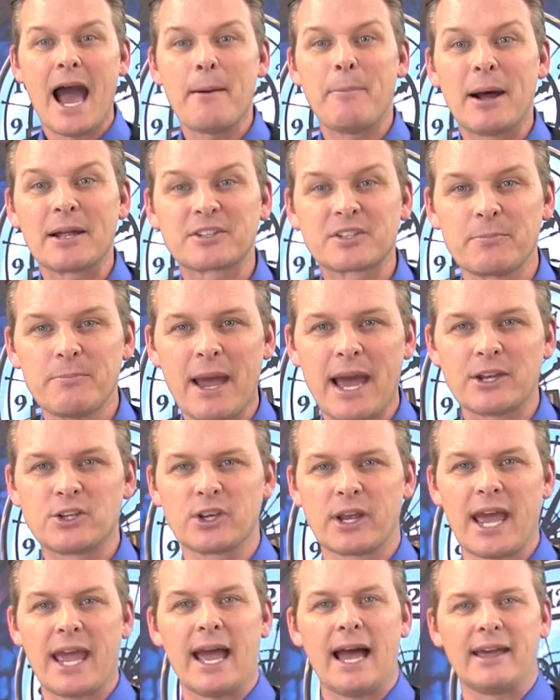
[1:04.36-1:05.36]
How about some
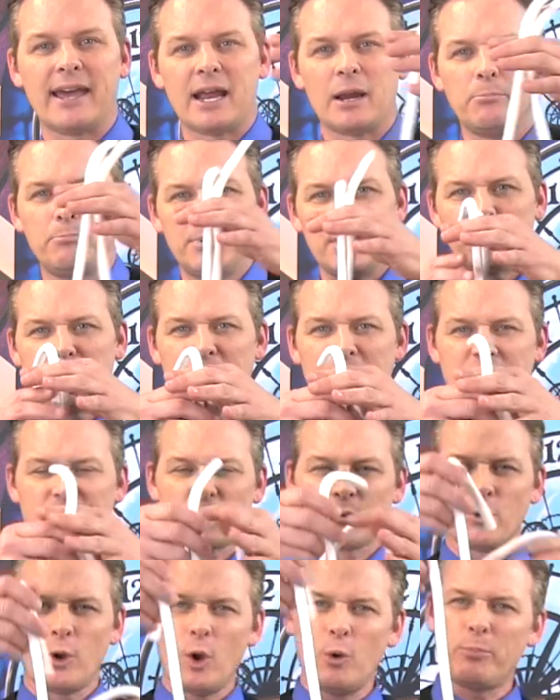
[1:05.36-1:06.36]
magic? Hey, I got a big
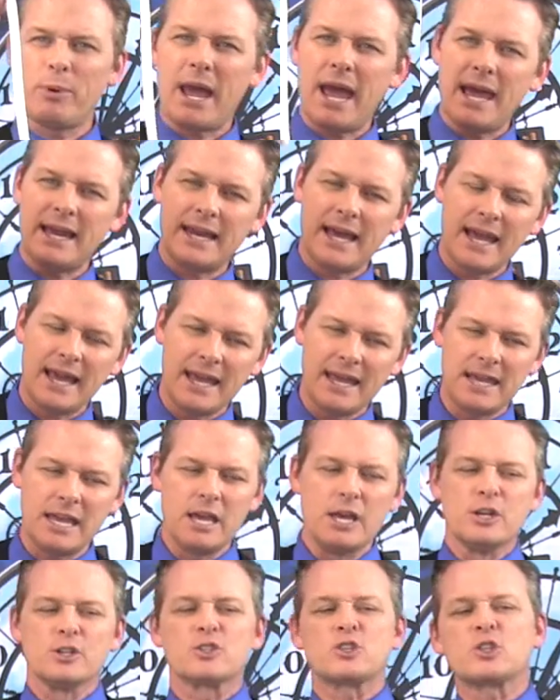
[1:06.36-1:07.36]
piece of rope and a
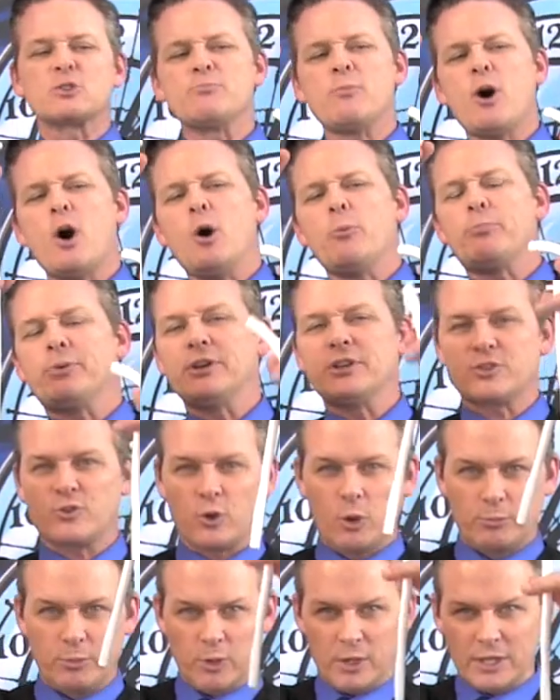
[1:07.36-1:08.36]
small piece
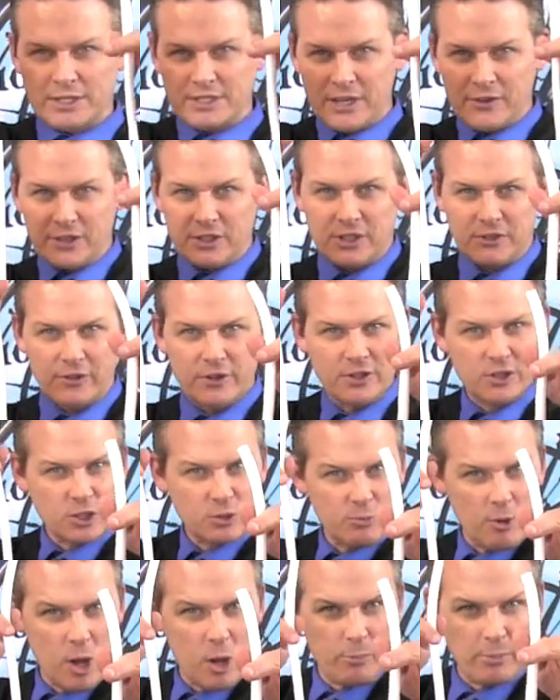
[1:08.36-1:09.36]
of rope. You can tell the difference.
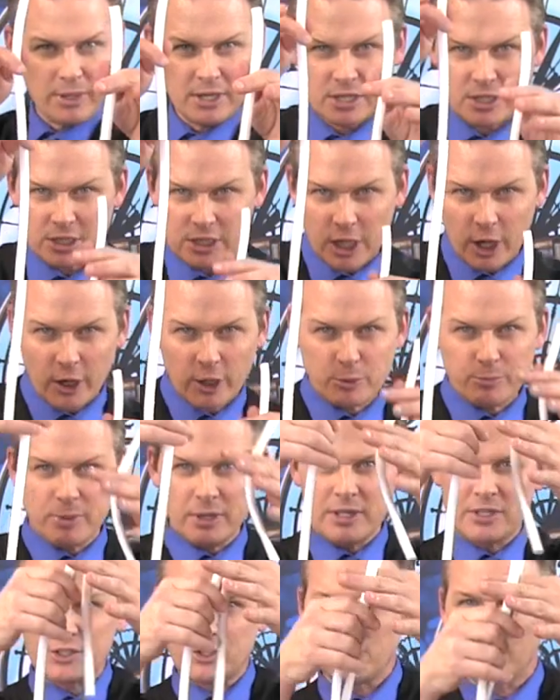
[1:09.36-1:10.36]
Small piece, large
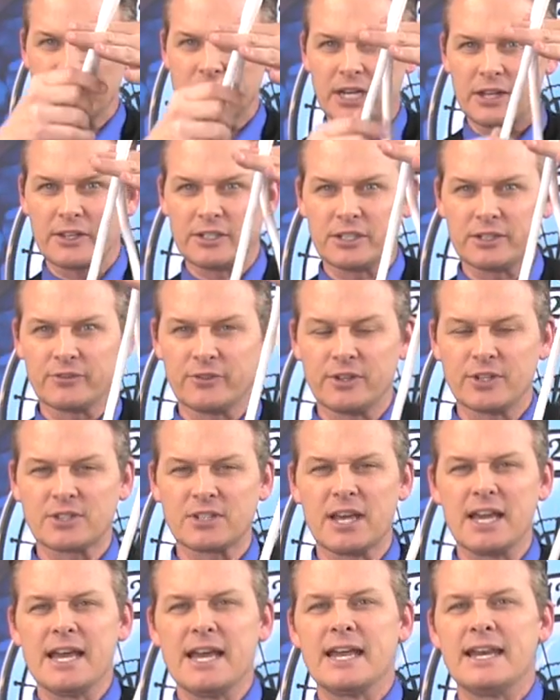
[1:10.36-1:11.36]
piece, you can tell the
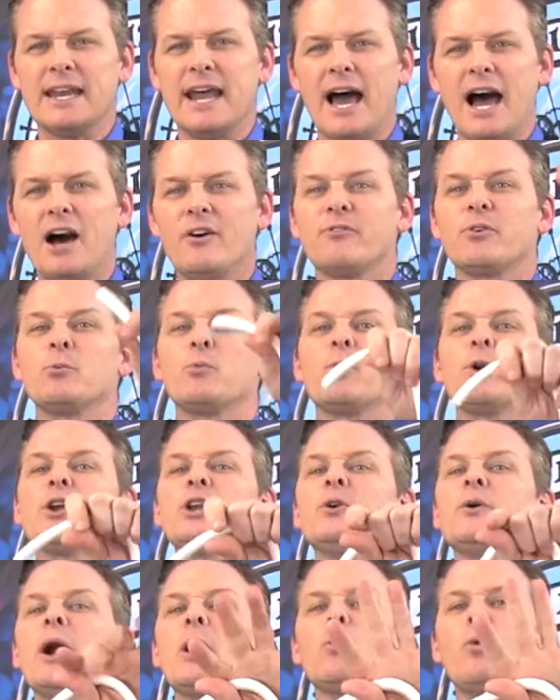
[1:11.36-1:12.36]
difference. Now, from where
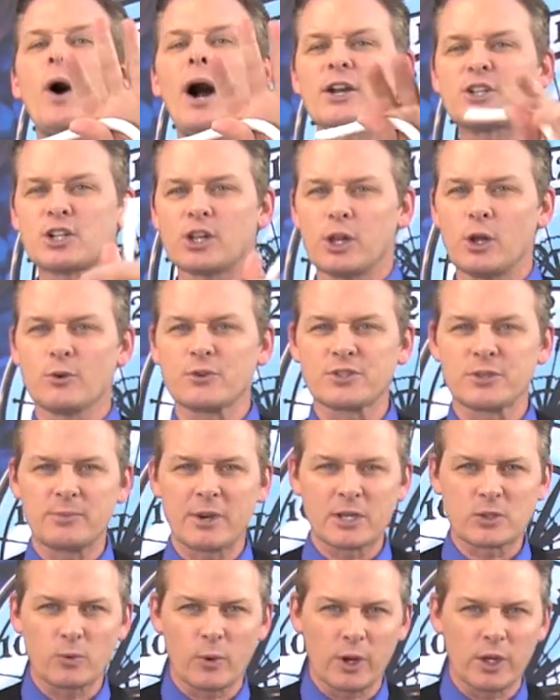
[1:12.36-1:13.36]
you're at, watch closely
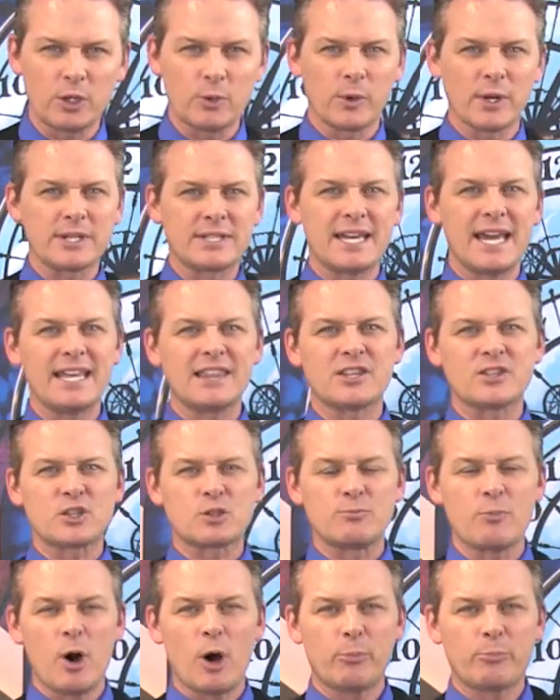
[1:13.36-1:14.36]
because we're going to, we're going to take the
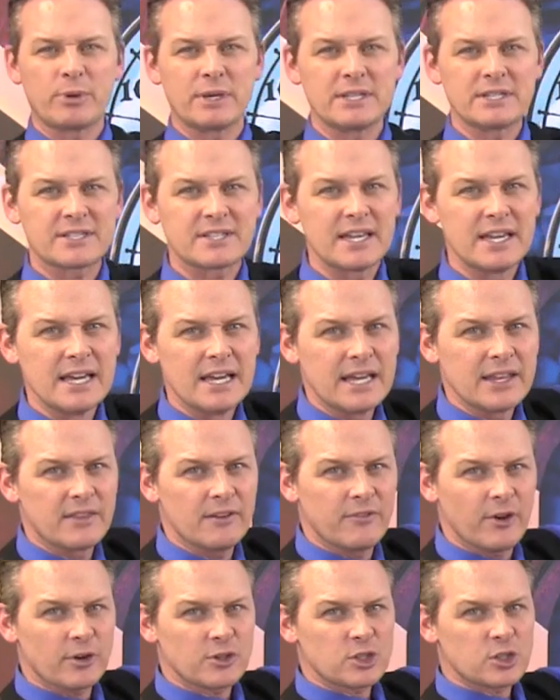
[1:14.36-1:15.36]
small piece,
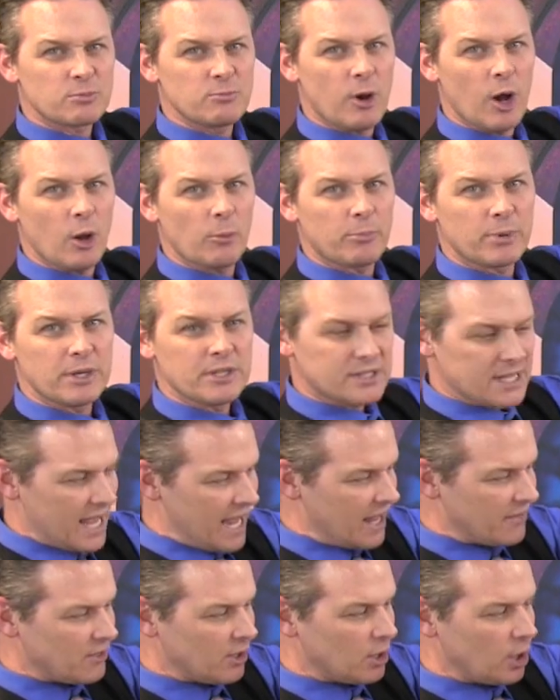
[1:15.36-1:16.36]
the very small piece,
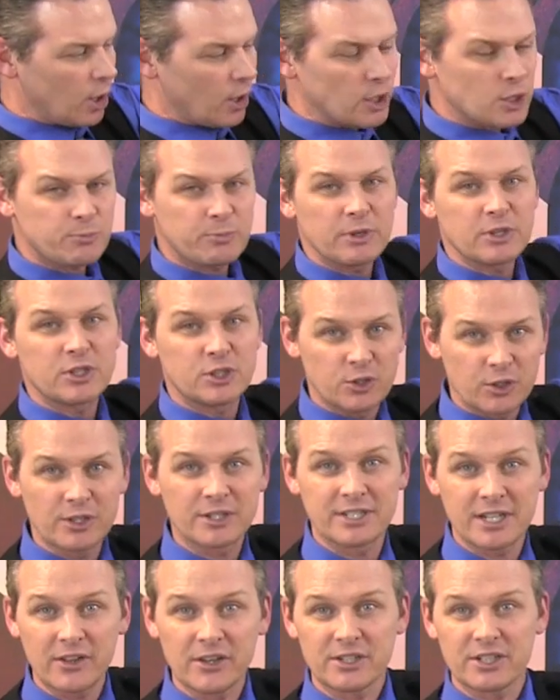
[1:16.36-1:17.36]
and the large piece. You
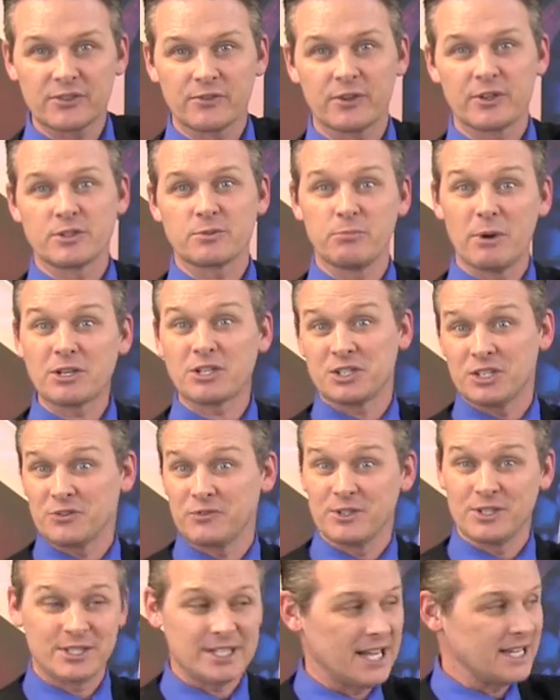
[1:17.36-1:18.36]
can tell the difference. Much
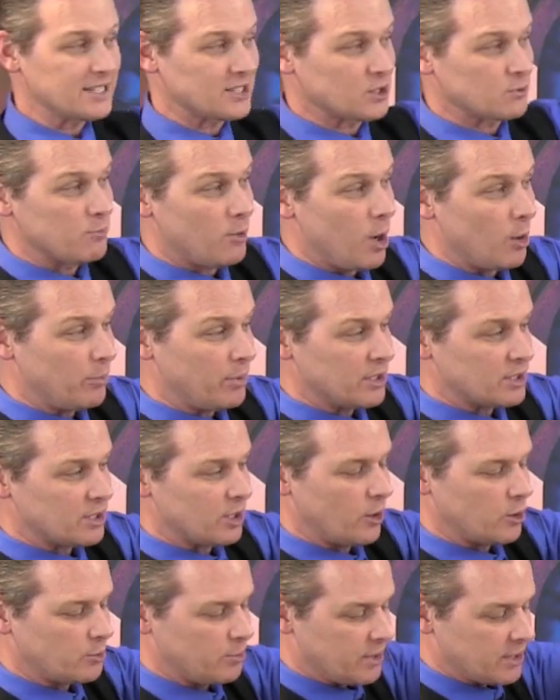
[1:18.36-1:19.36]
difference. Yes, small piece,
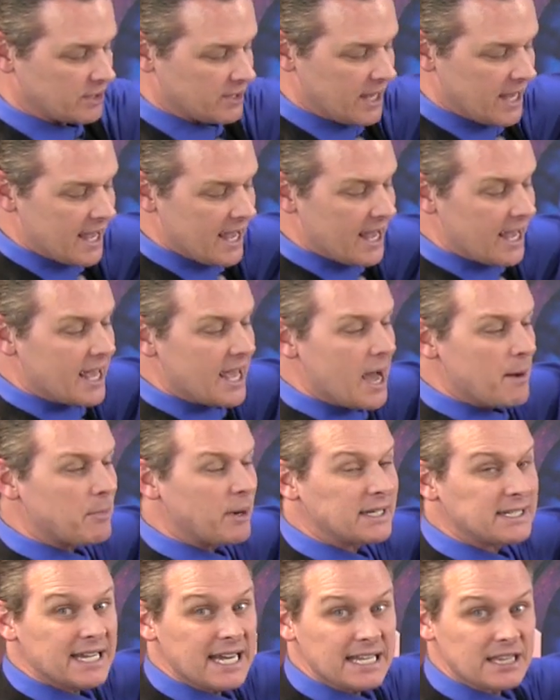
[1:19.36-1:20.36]
large piece. I'm
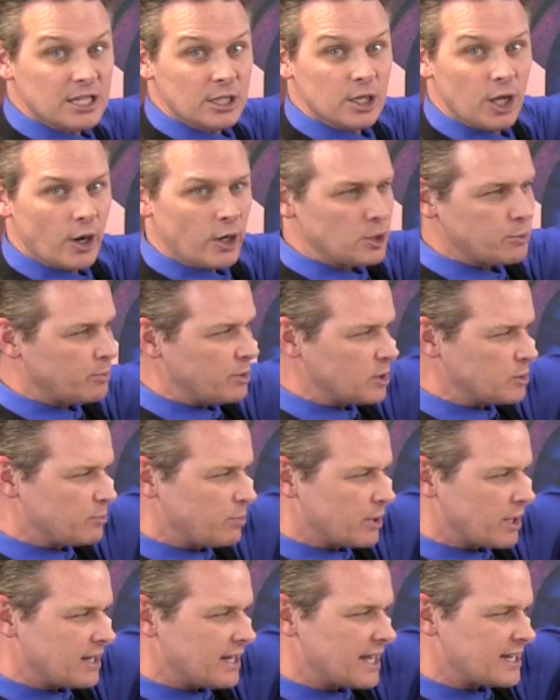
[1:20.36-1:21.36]
going to take the large piece,
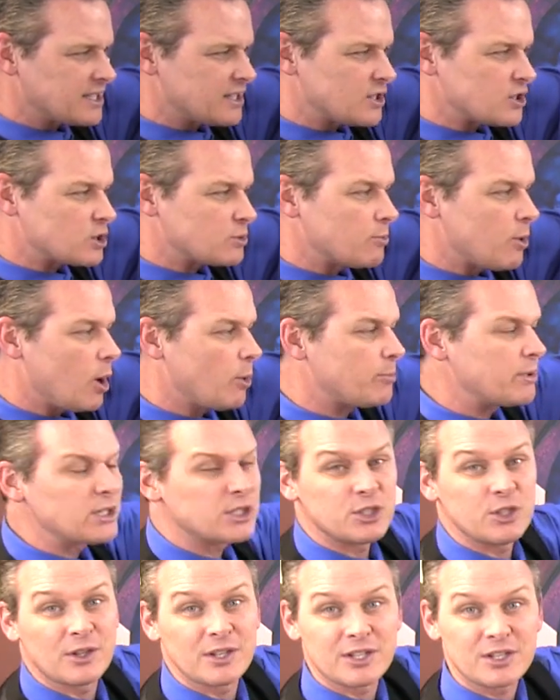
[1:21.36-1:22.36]
put it next to the small
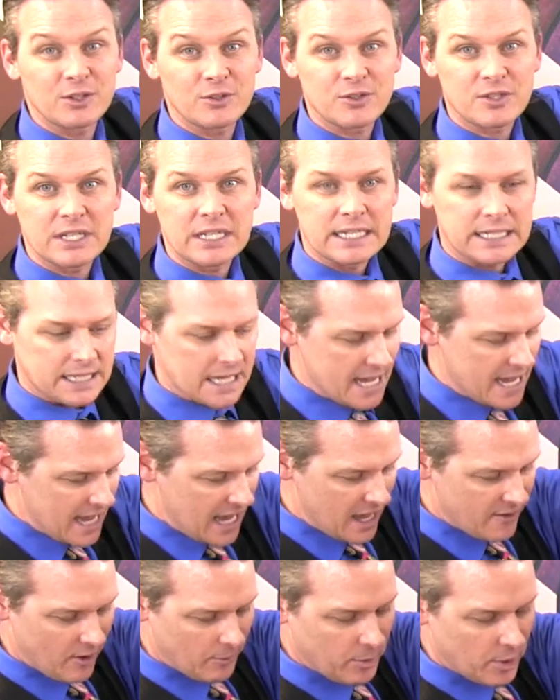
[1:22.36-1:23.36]
piece. You can still see it.
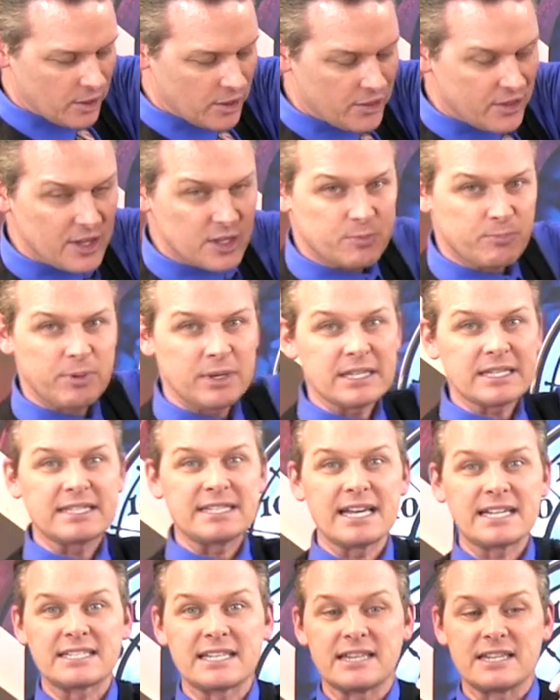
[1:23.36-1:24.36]
If I put this piece
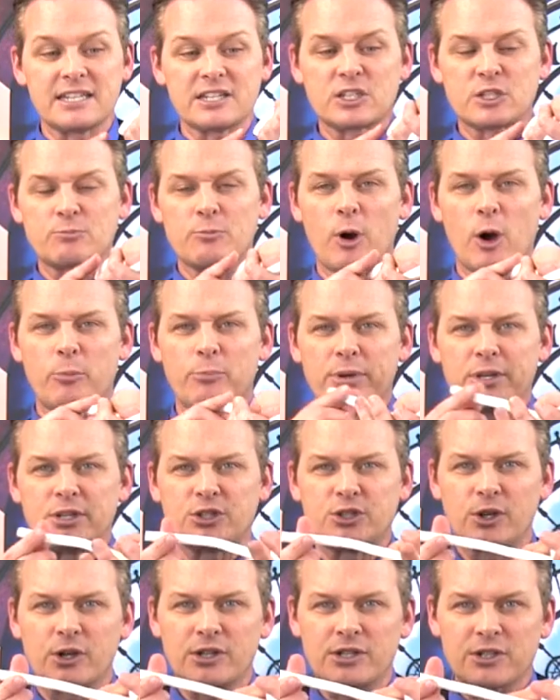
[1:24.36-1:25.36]
next to this small
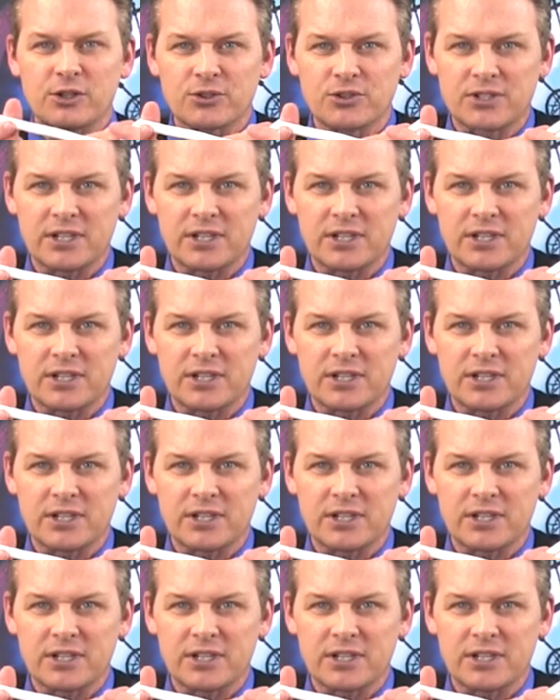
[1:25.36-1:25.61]
piece, you can still